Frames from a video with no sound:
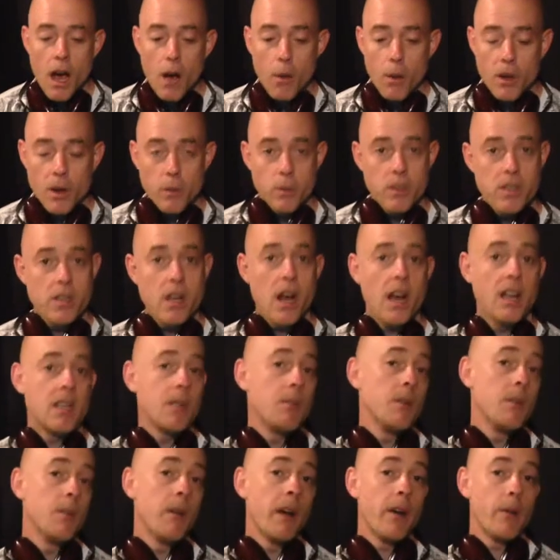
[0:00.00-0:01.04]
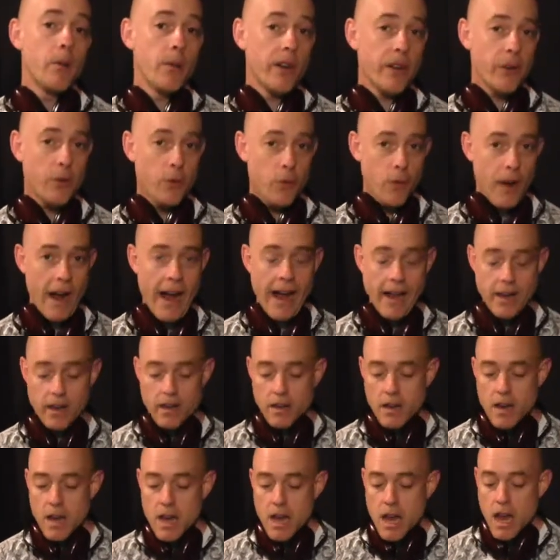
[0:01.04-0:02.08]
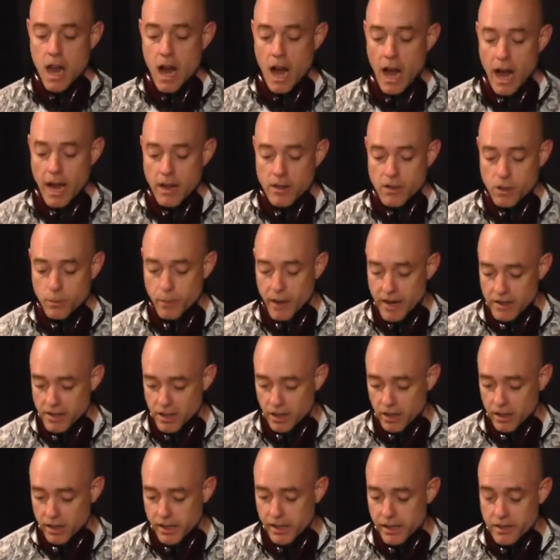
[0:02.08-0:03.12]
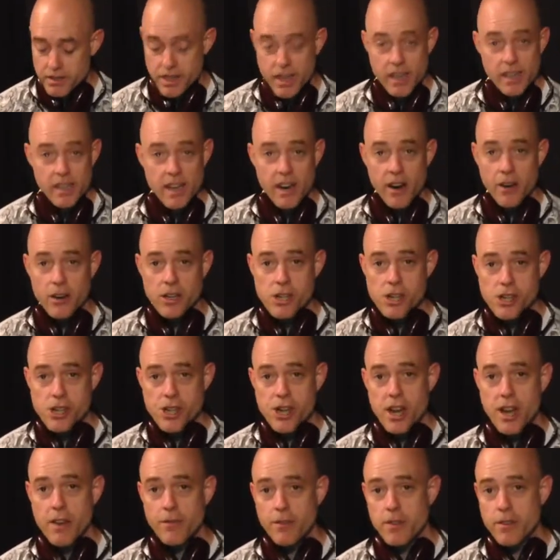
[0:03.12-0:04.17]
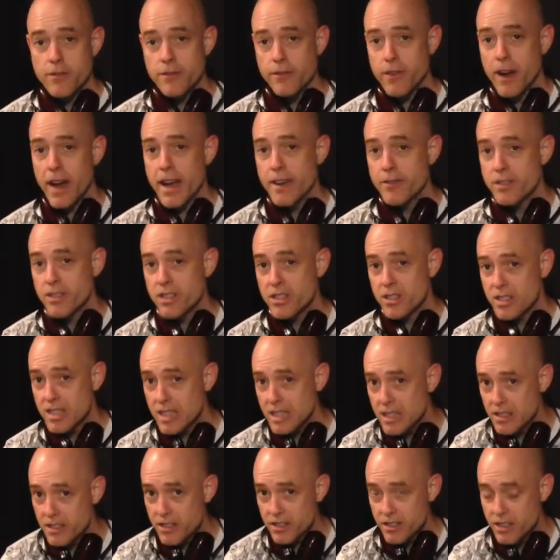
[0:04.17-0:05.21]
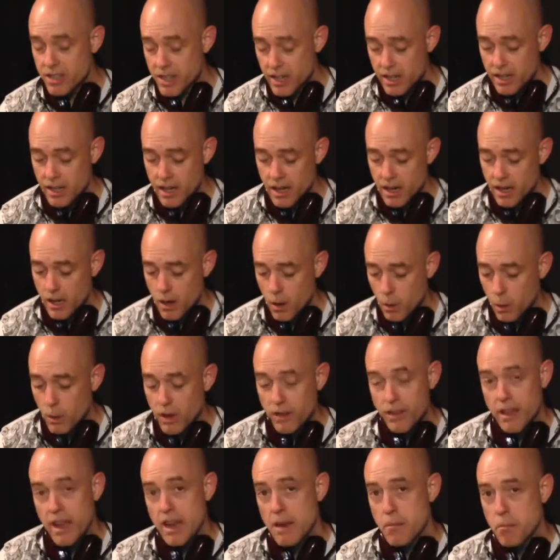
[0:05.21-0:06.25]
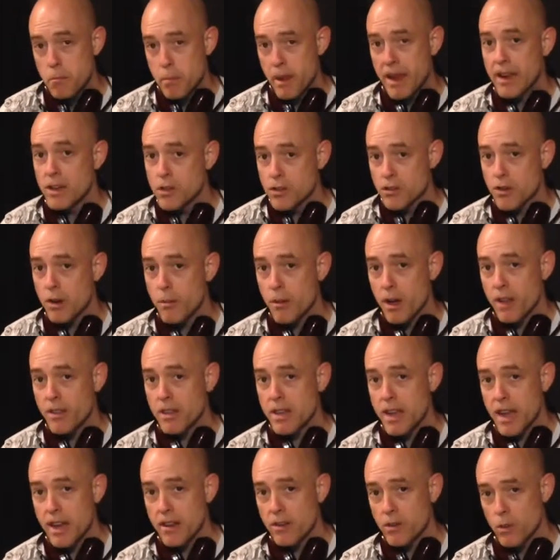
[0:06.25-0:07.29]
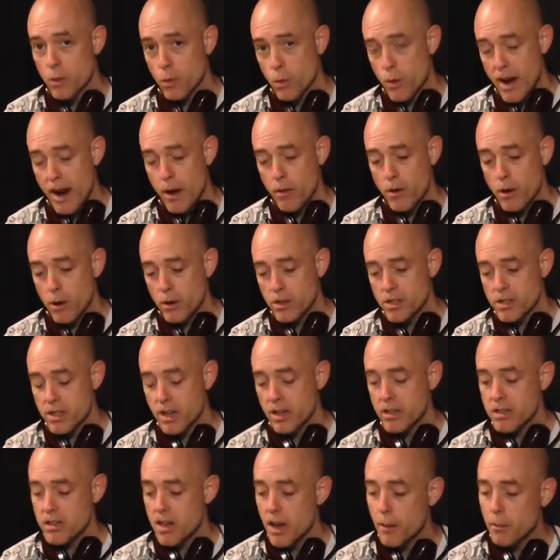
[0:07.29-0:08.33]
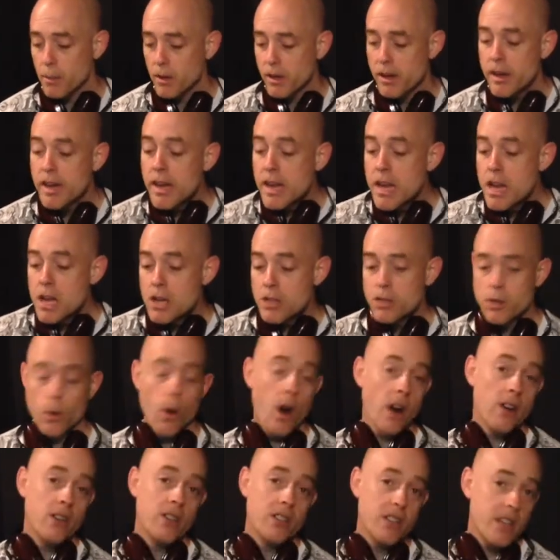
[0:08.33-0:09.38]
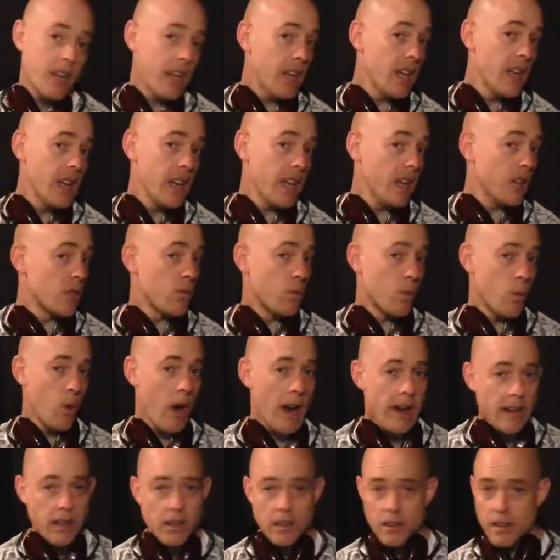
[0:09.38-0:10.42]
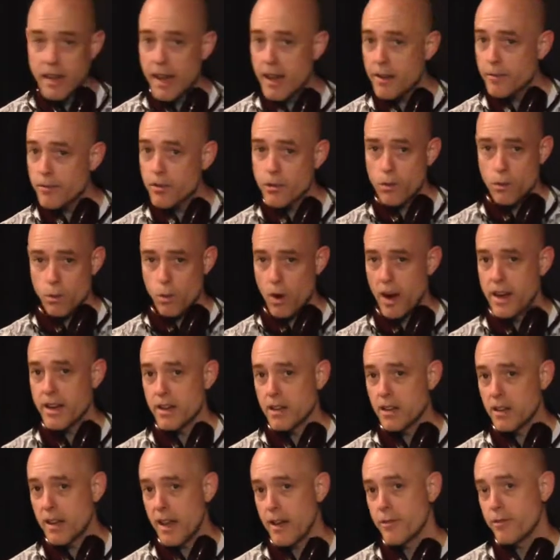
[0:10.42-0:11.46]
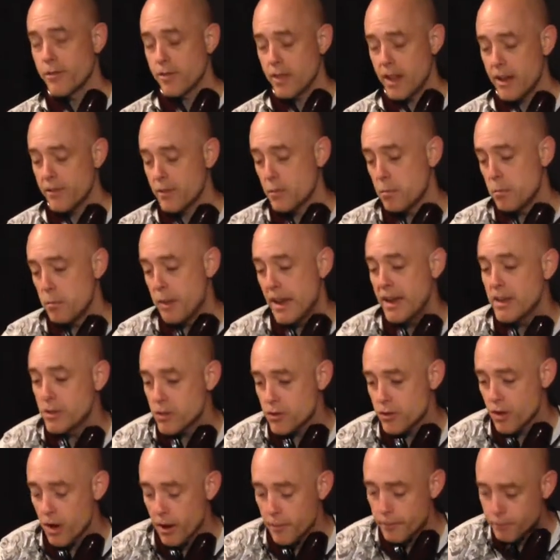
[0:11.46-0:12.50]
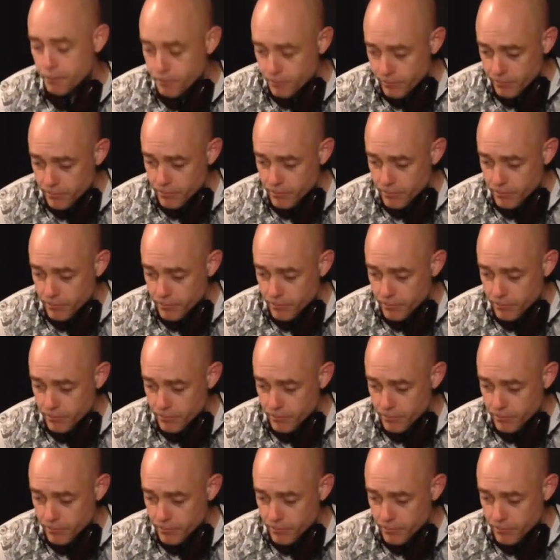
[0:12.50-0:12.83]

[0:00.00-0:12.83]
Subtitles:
when it was taught to me by Rick Gratton. So basically it is a Gary Chaffee 5C sticking with a bass drum on the end to round out a sextuplet. So our sticking is right, left, left bass drum.